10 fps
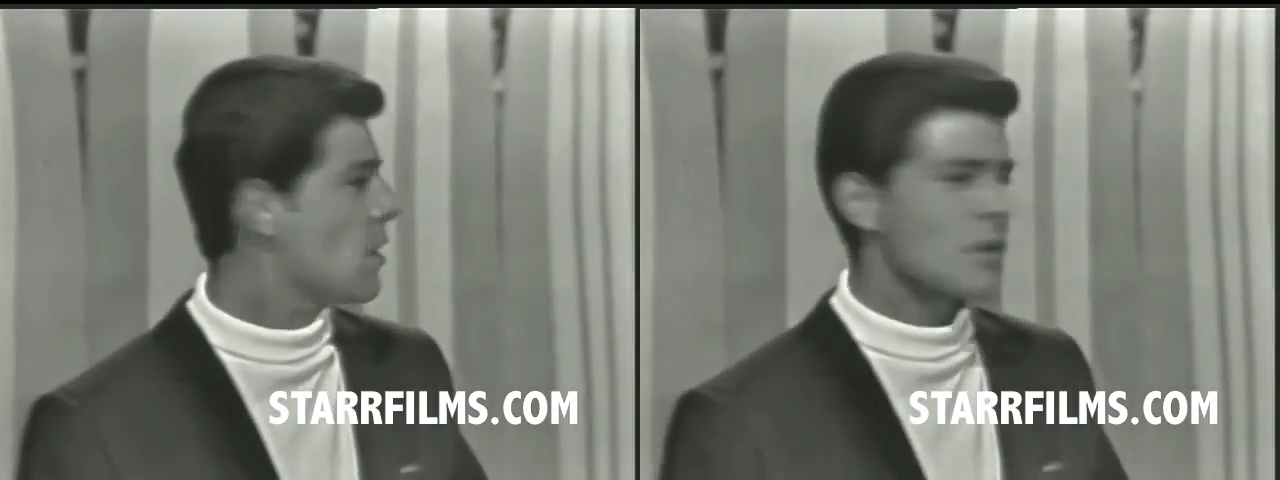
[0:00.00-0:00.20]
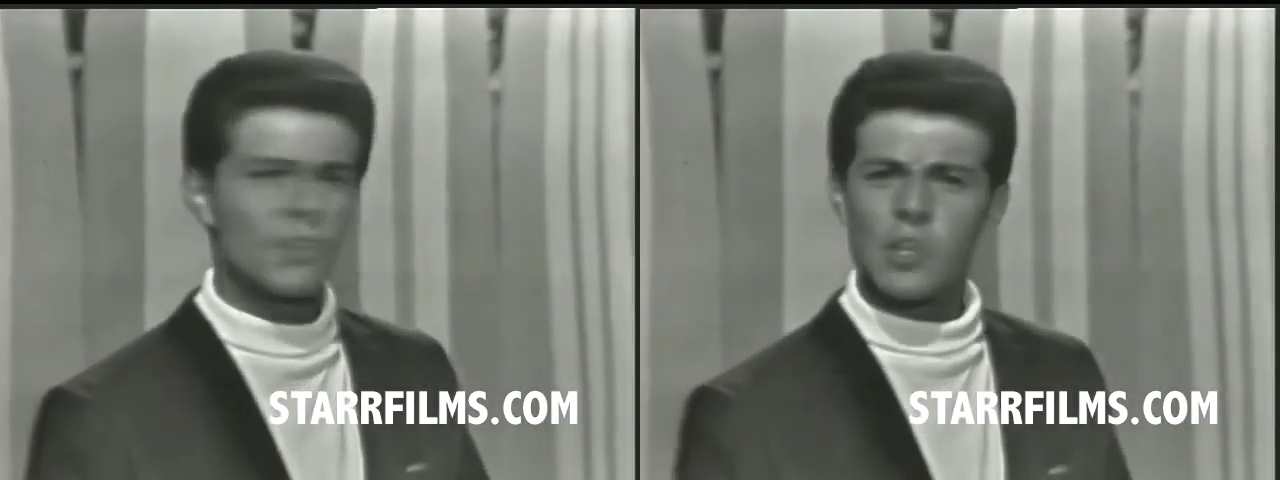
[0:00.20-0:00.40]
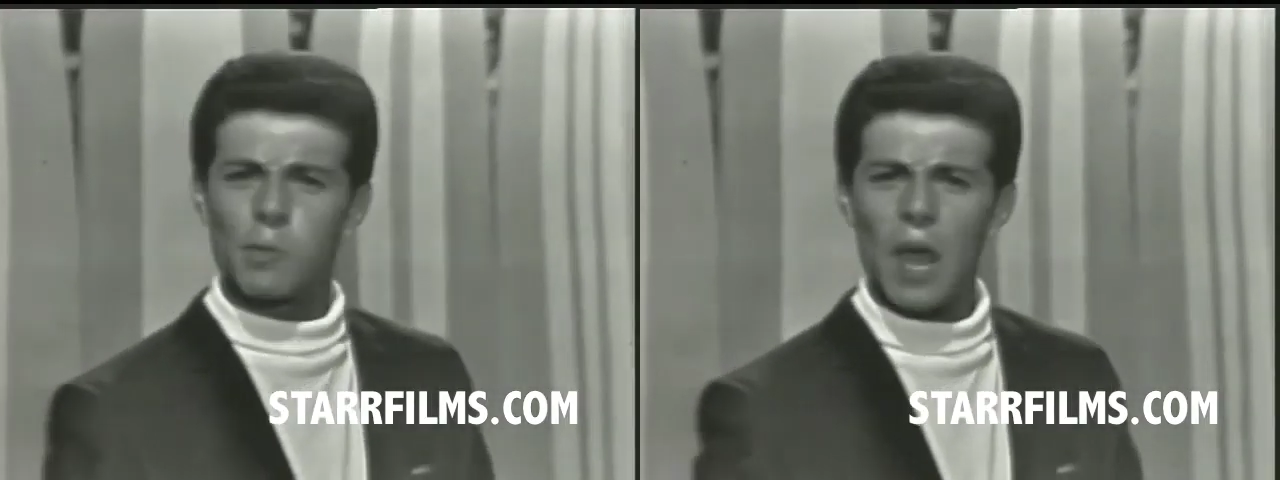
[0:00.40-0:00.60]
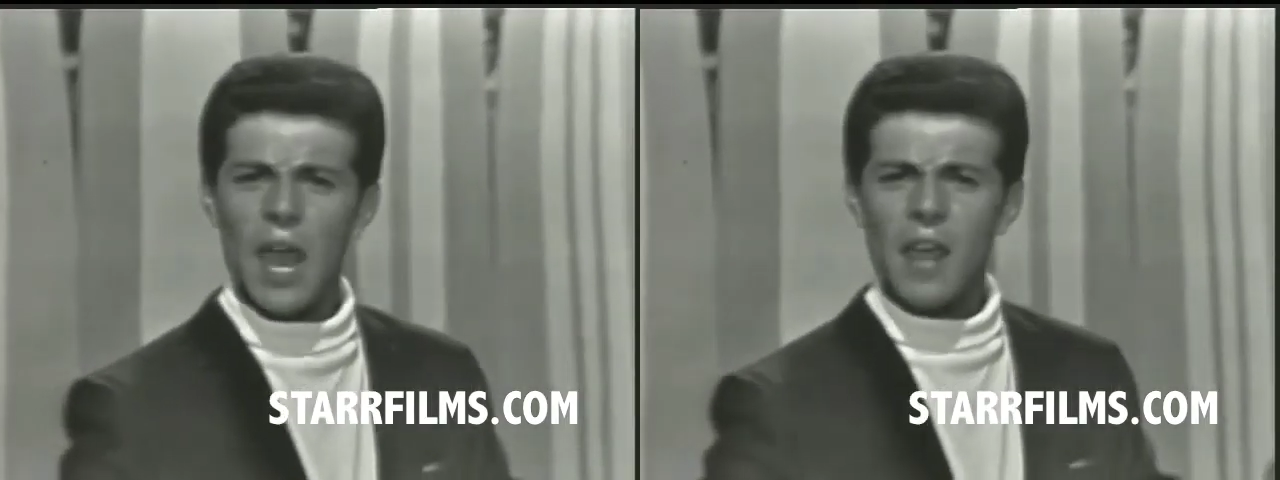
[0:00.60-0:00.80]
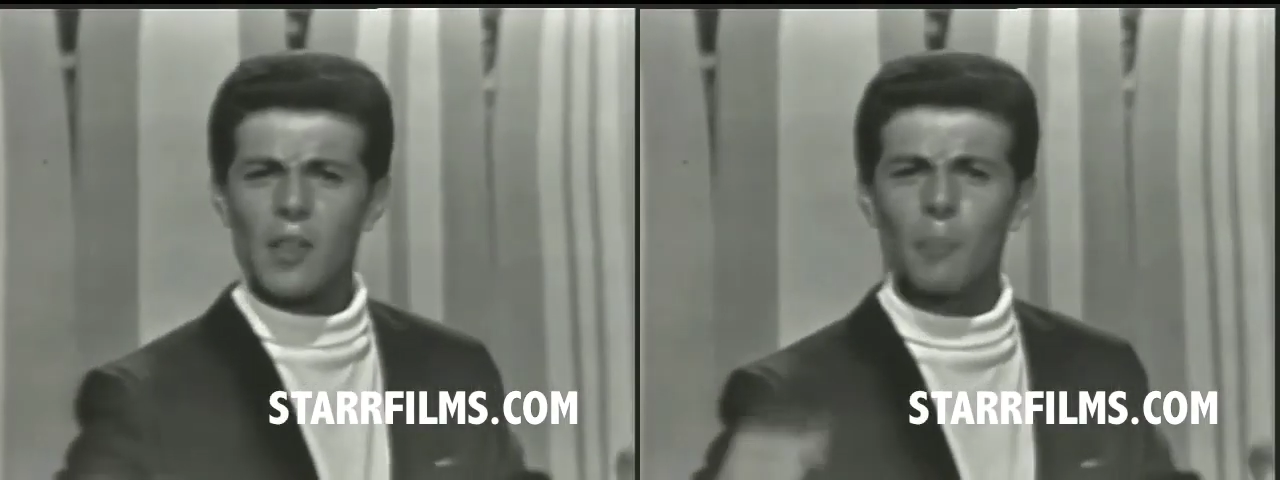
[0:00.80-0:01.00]

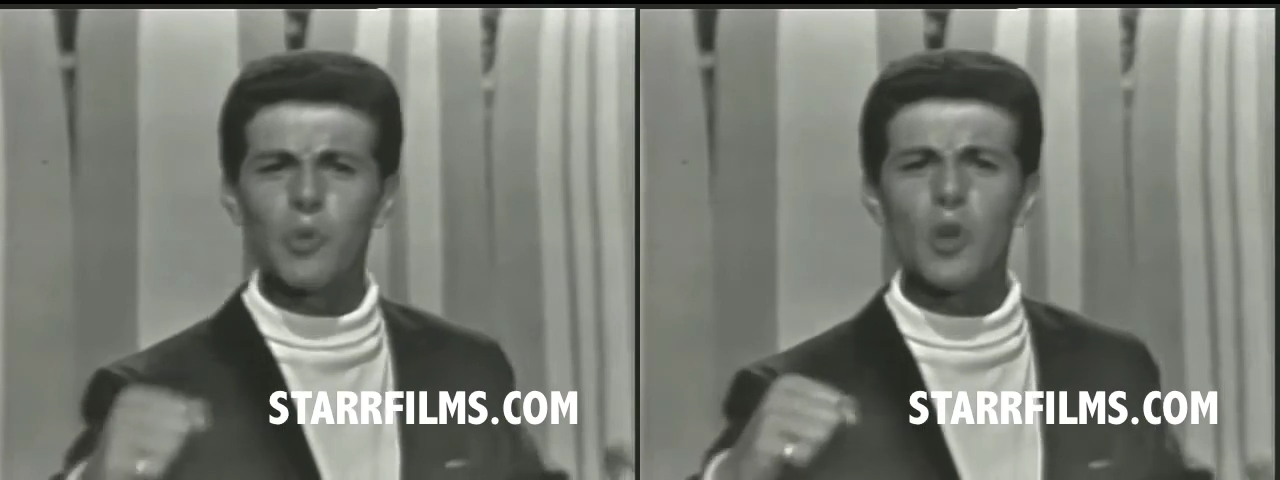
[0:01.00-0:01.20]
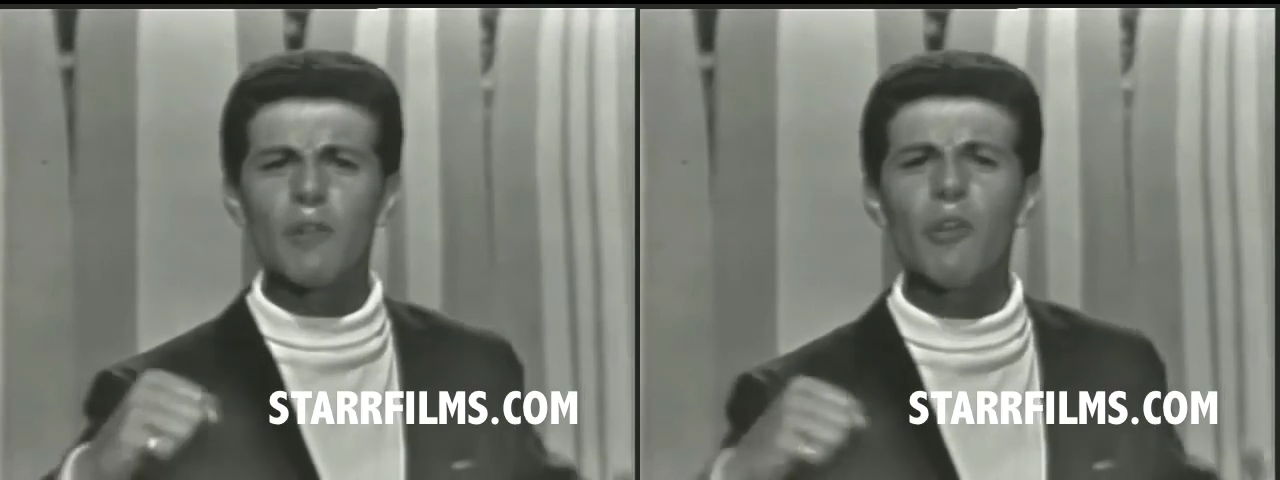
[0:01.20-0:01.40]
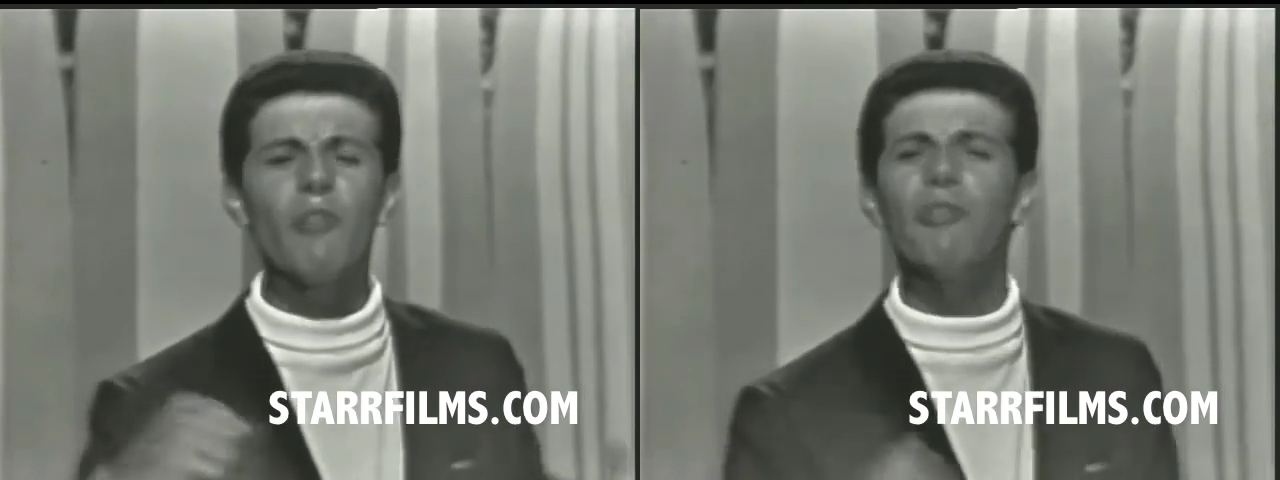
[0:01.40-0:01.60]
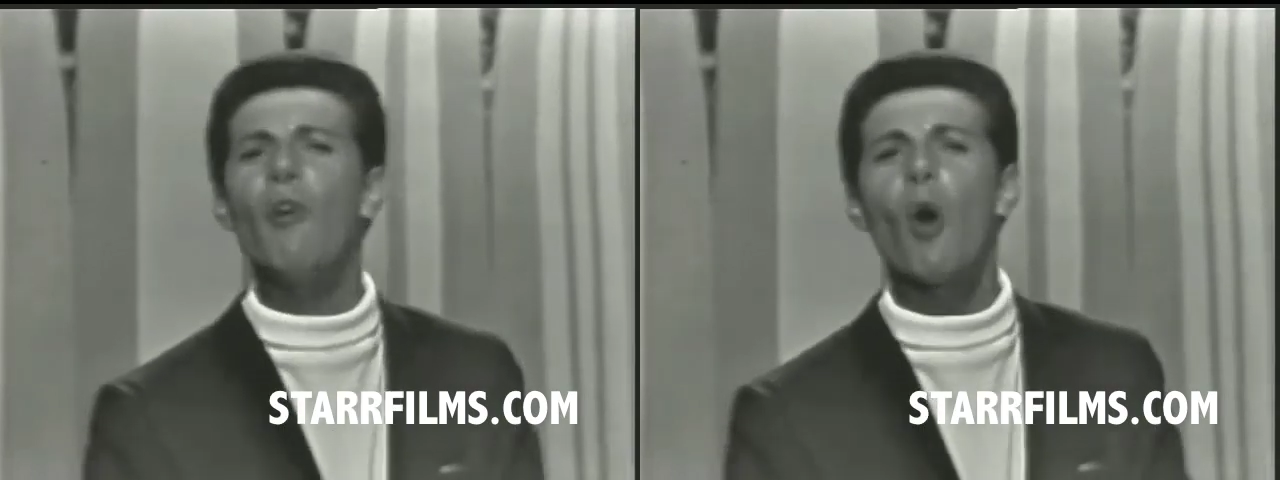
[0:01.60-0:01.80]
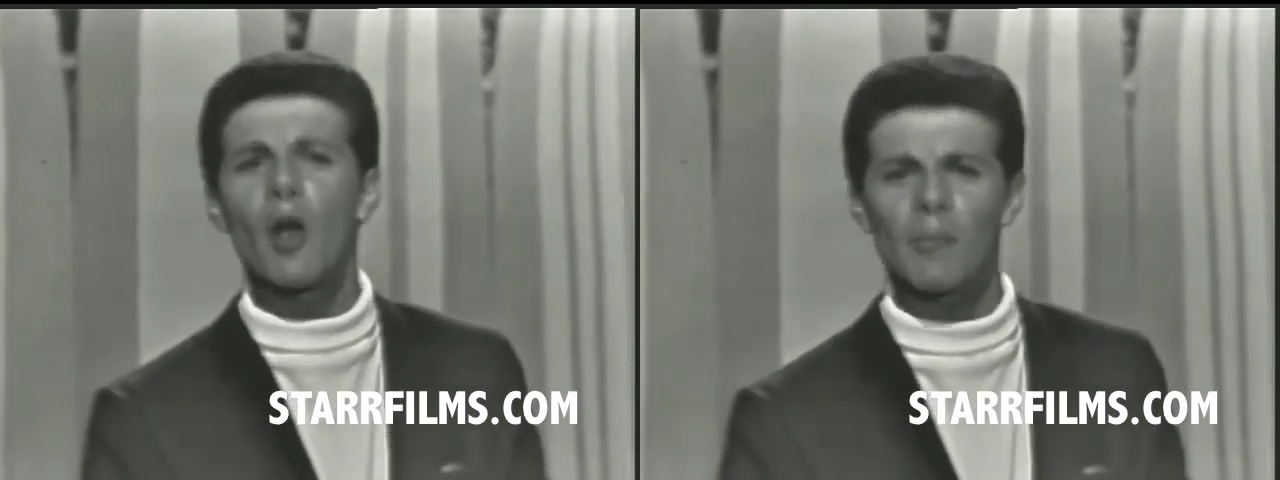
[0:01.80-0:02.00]
displaying the beautiful
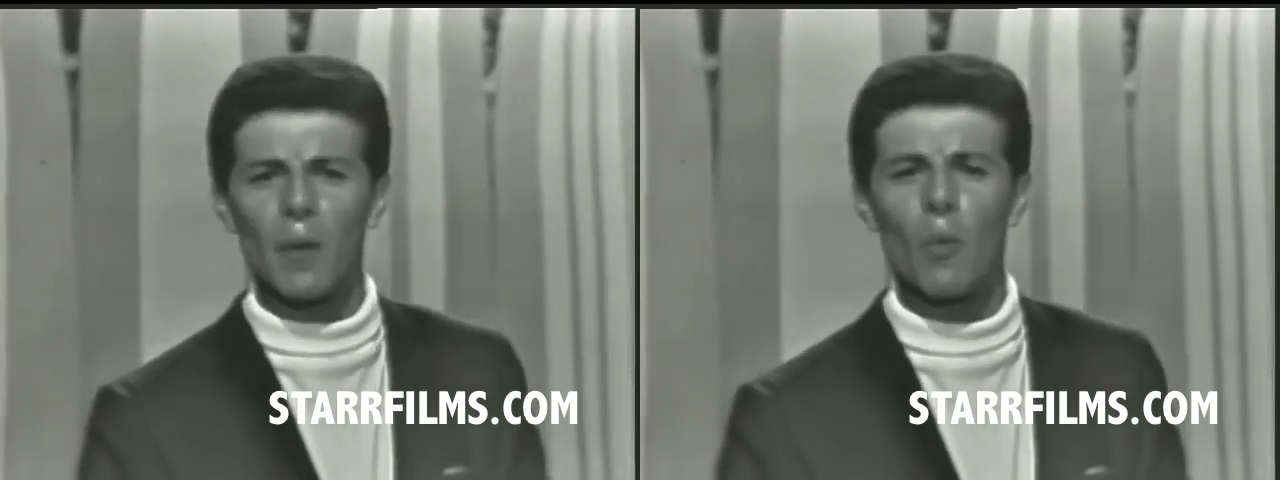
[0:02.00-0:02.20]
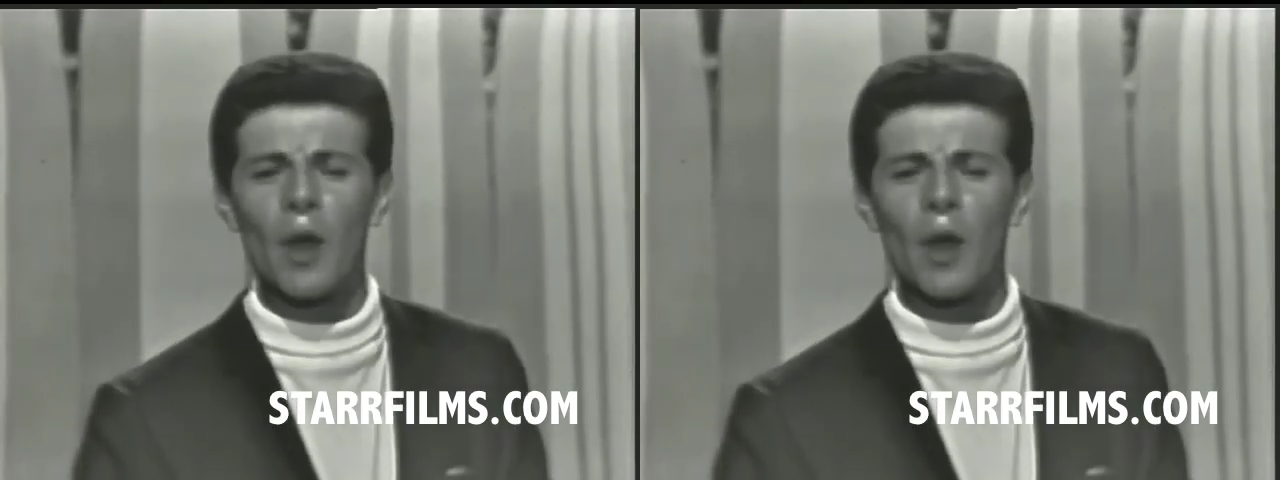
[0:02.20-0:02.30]
form that won